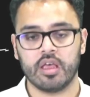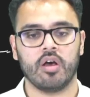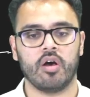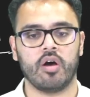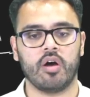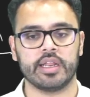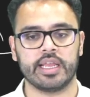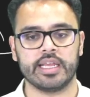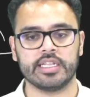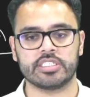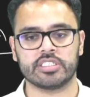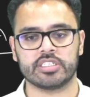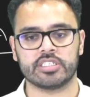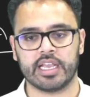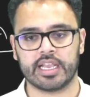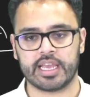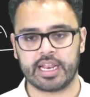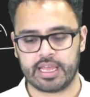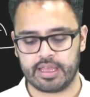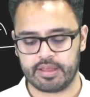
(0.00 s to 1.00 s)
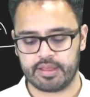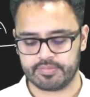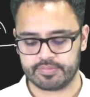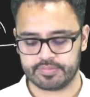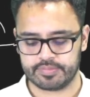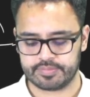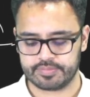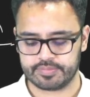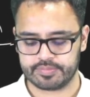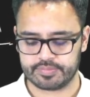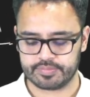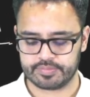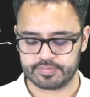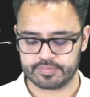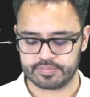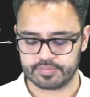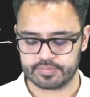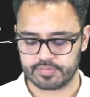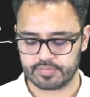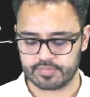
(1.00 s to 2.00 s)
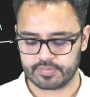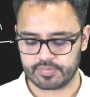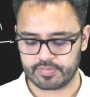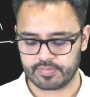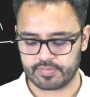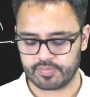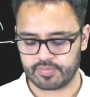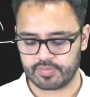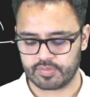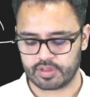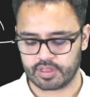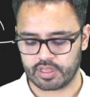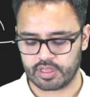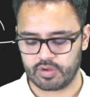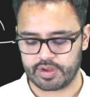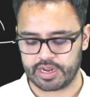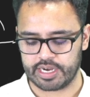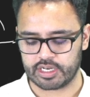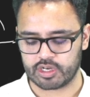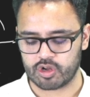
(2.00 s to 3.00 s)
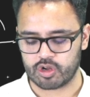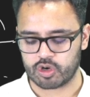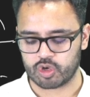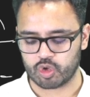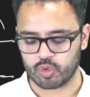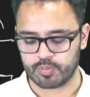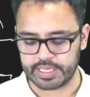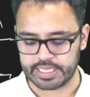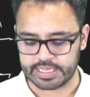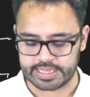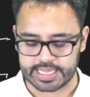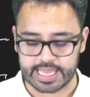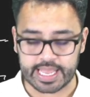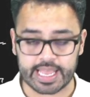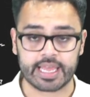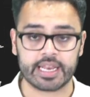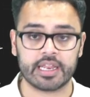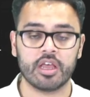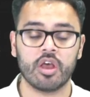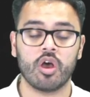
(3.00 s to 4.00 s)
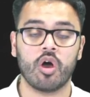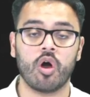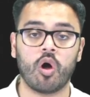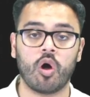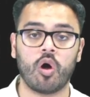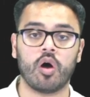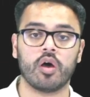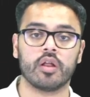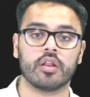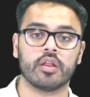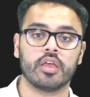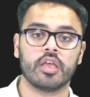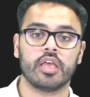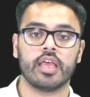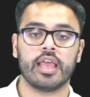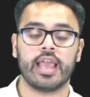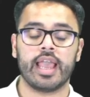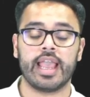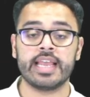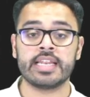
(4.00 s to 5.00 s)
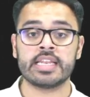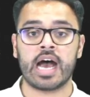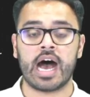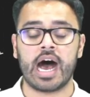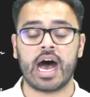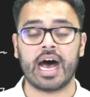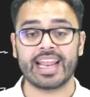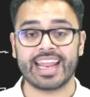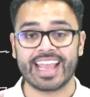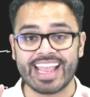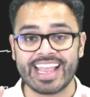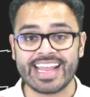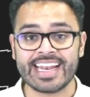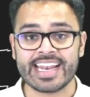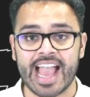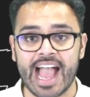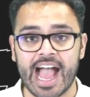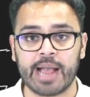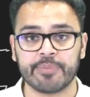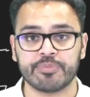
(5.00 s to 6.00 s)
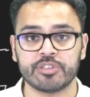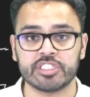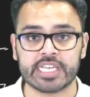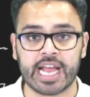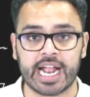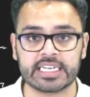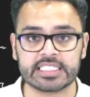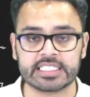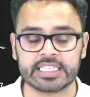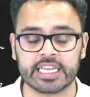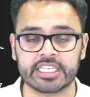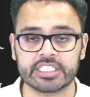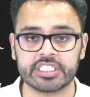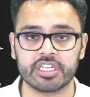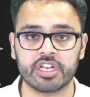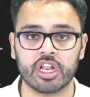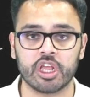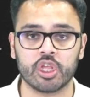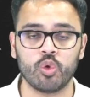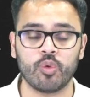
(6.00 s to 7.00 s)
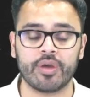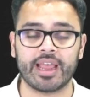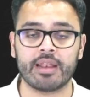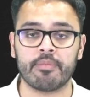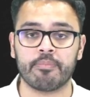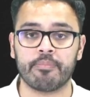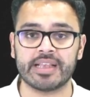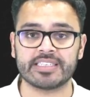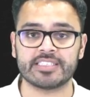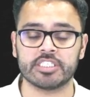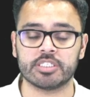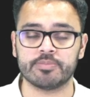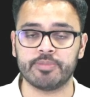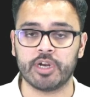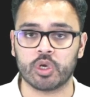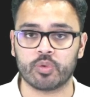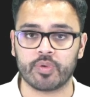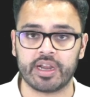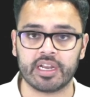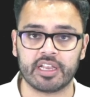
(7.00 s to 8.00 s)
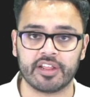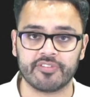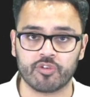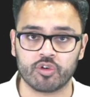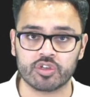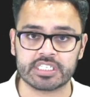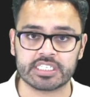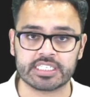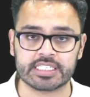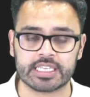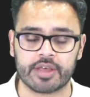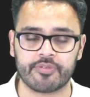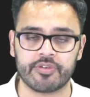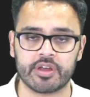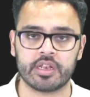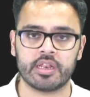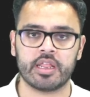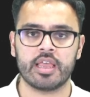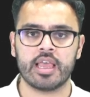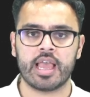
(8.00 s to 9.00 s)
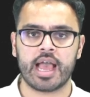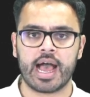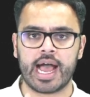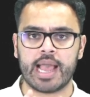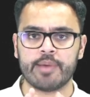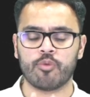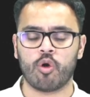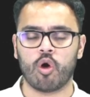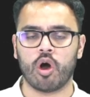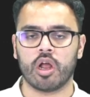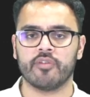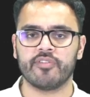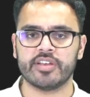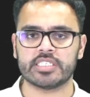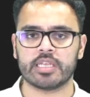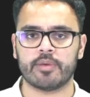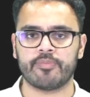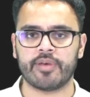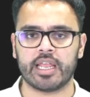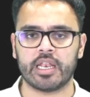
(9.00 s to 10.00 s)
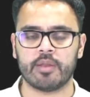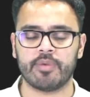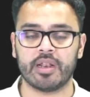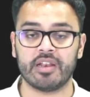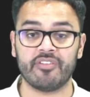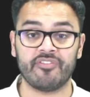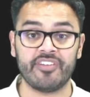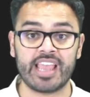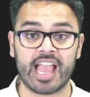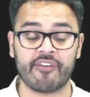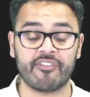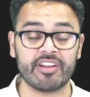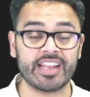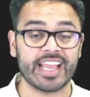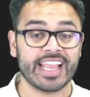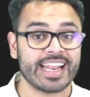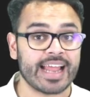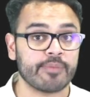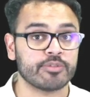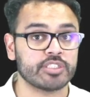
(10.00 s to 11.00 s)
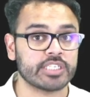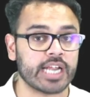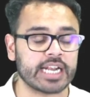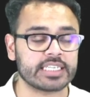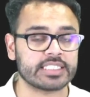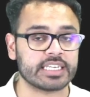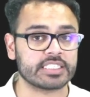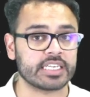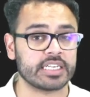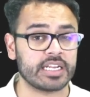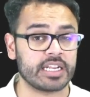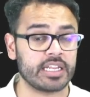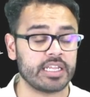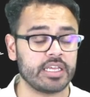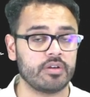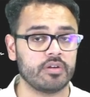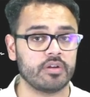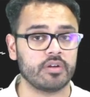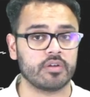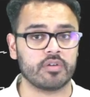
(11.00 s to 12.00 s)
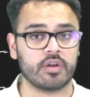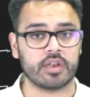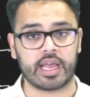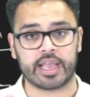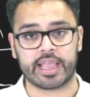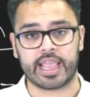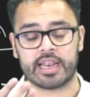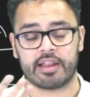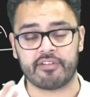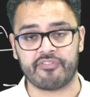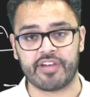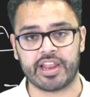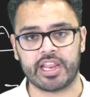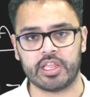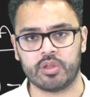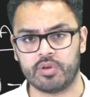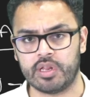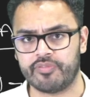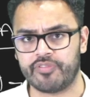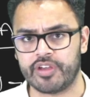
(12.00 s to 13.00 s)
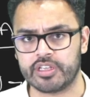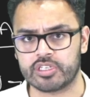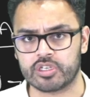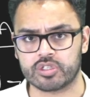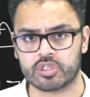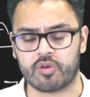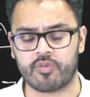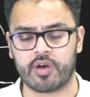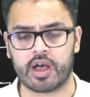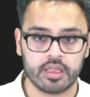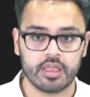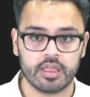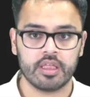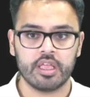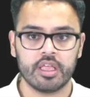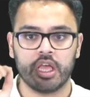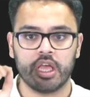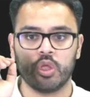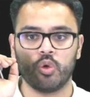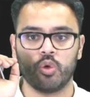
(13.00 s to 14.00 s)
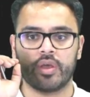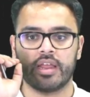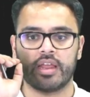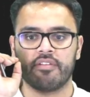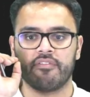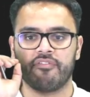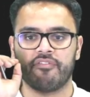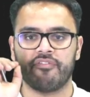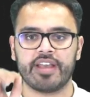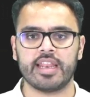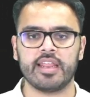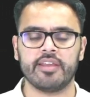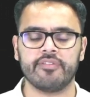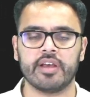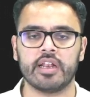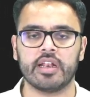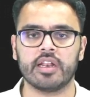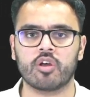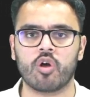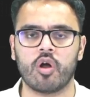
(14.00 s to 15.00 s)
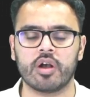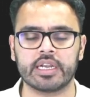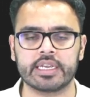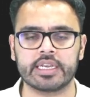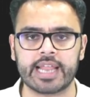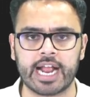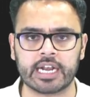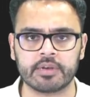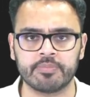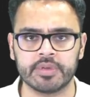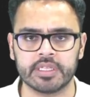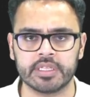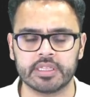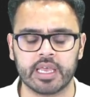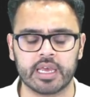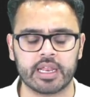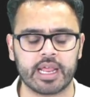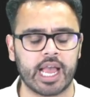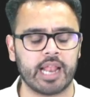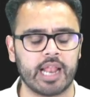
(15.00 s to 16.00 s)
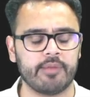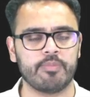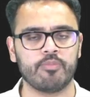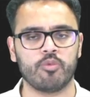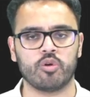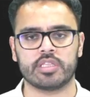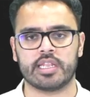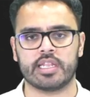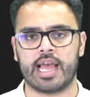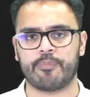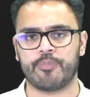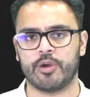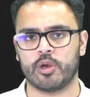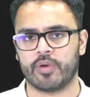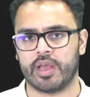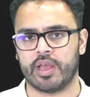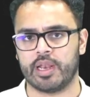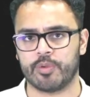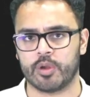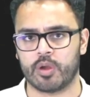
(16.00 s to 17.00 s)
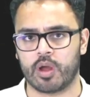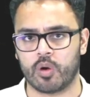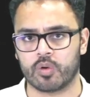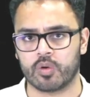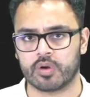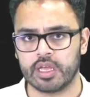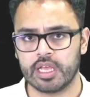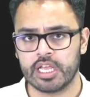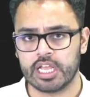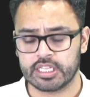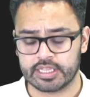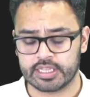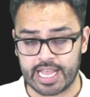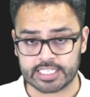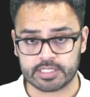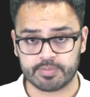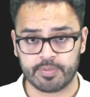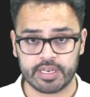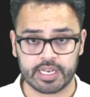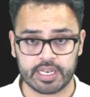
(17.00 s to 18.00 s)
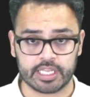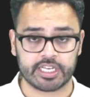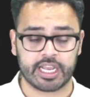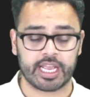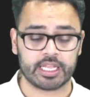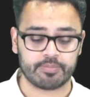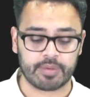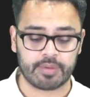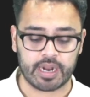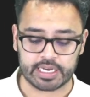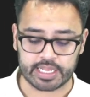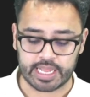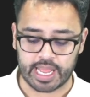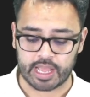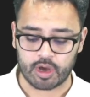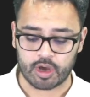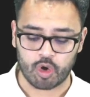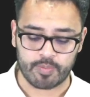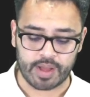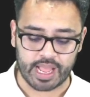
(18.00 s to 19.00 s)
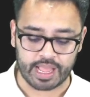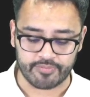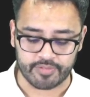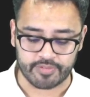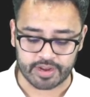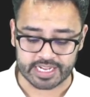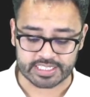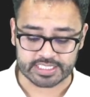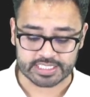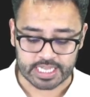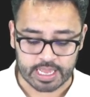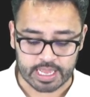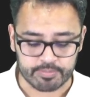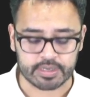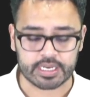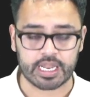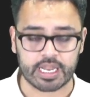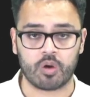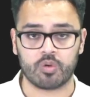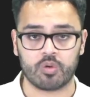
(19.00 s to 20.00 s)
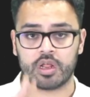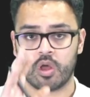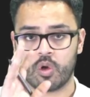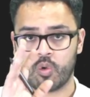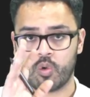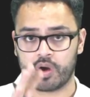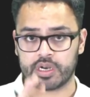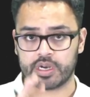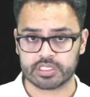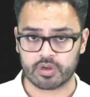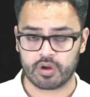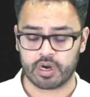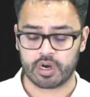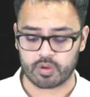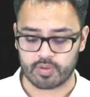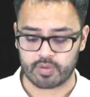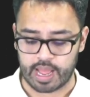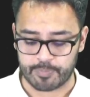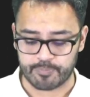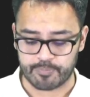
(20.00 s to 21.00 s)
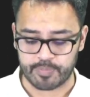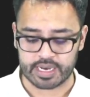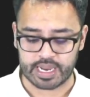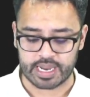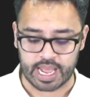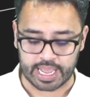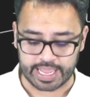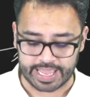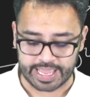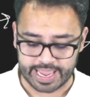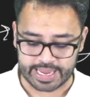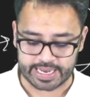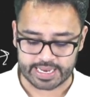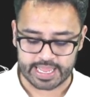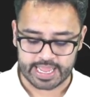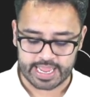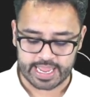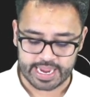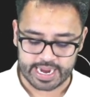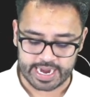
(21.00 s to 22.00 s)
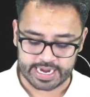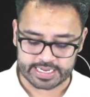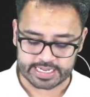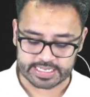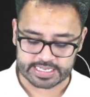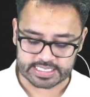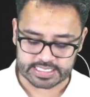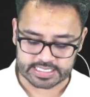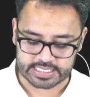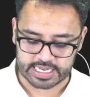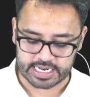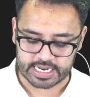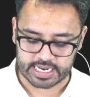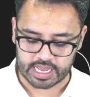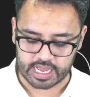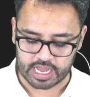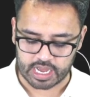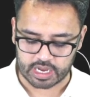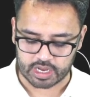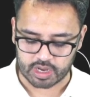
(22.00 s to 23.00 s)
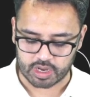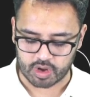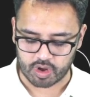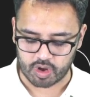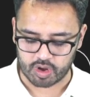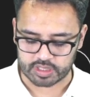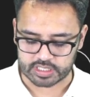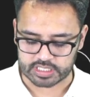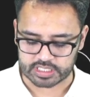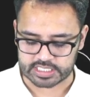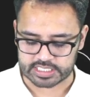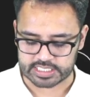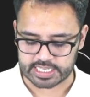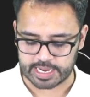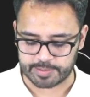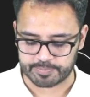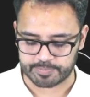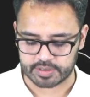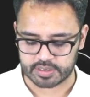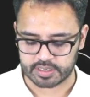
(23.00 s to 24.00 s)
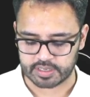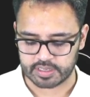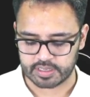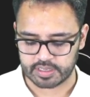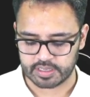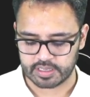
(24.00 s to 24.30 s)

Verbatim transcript: on Instagram you can talk to me there or in our in-app chat section you can message me 24 7 i'm always available we have an in-app chat section in egurukul again a very unique features of our you can very well contact me there i'll be more than happy to help you out that's me nachiket bhatia i hope i have cleared some doubt what is going to happen again it is still a concept